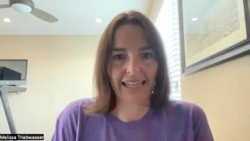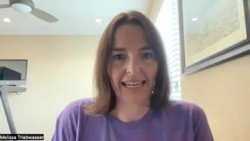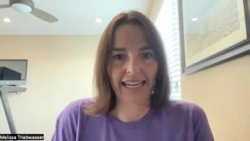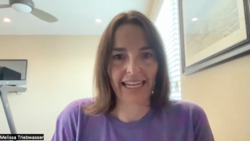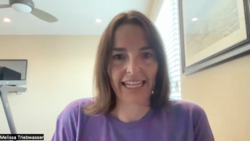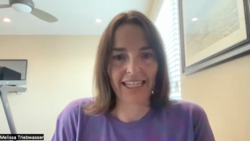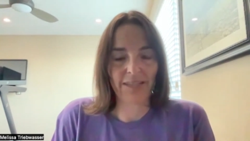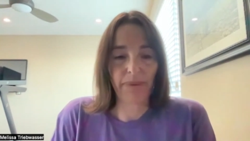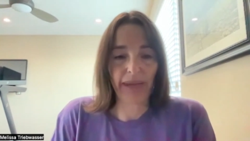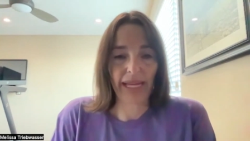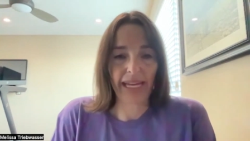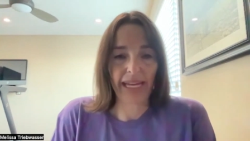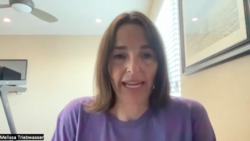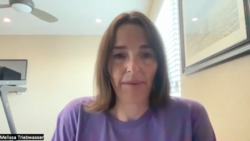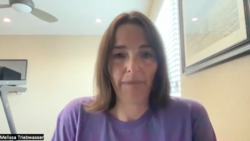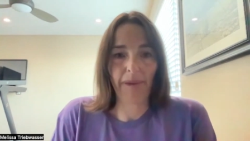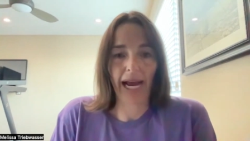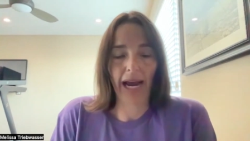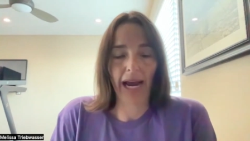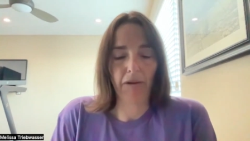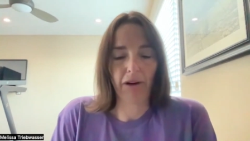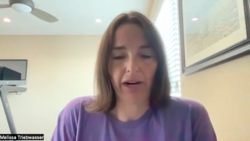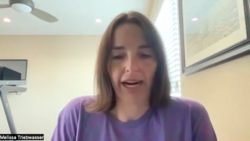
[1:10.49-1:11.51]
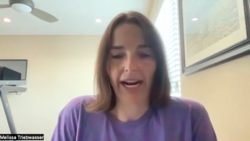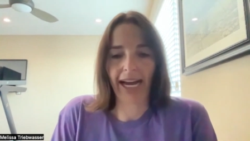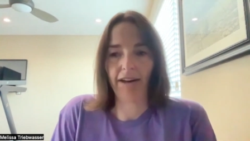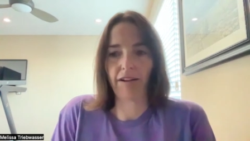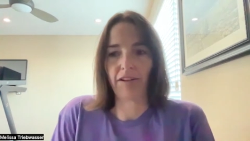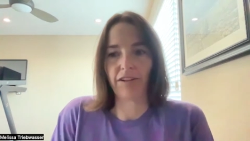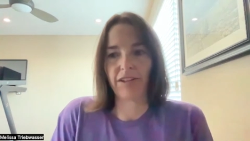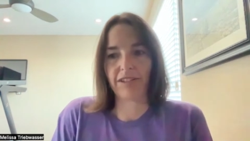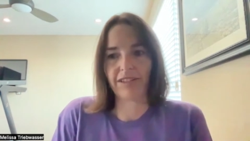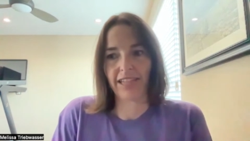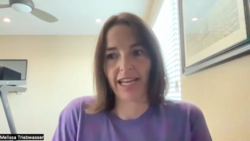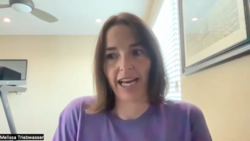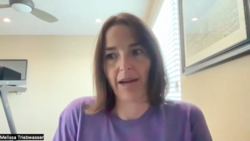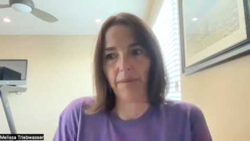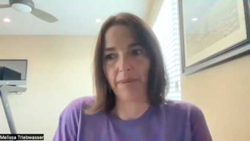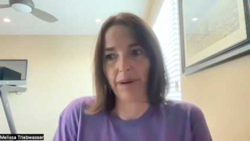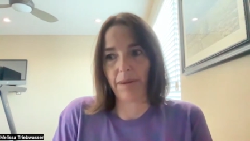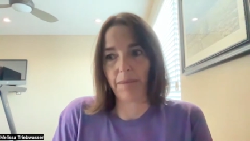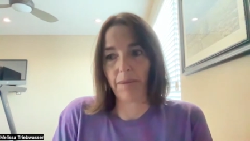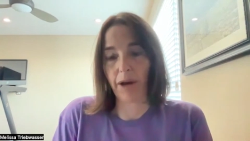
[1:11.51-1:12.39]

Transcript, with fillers: and has been a powerhouse um,